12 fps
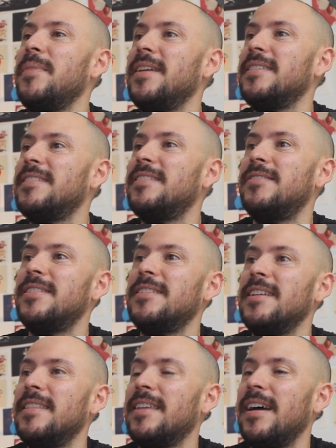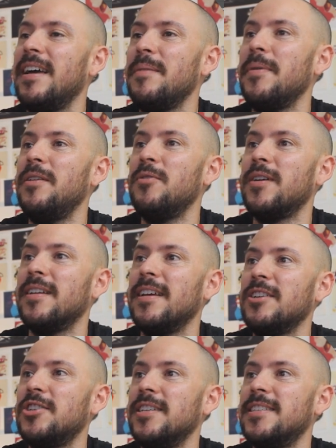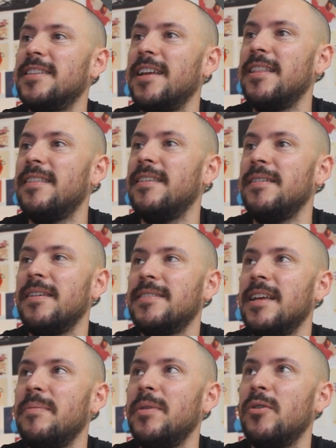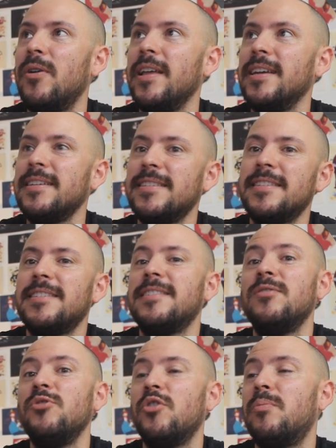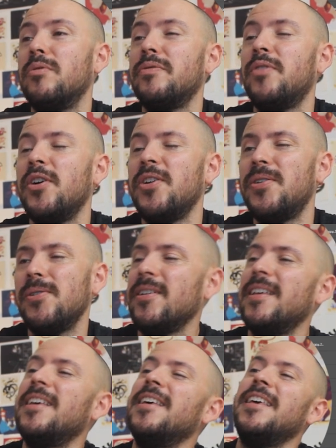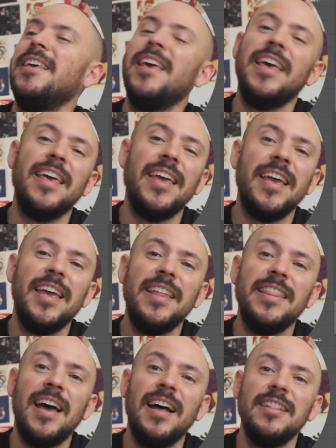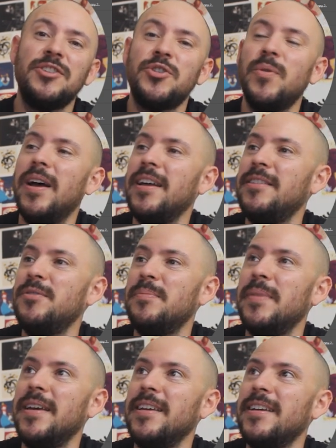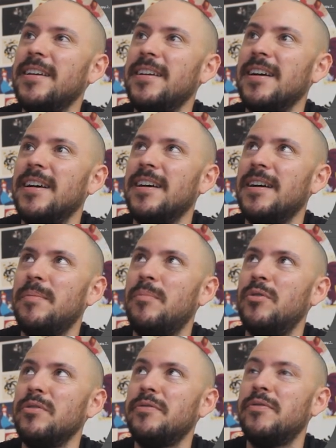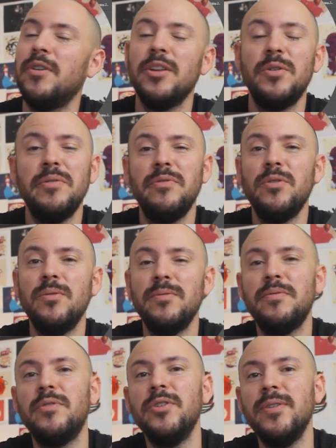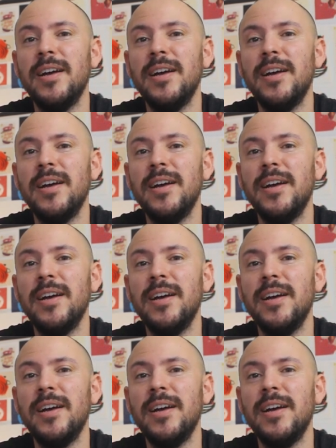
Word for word: means there's still time, and you can actually send uh, send me your links to your portfolio and I'll try to make a portfolio review for you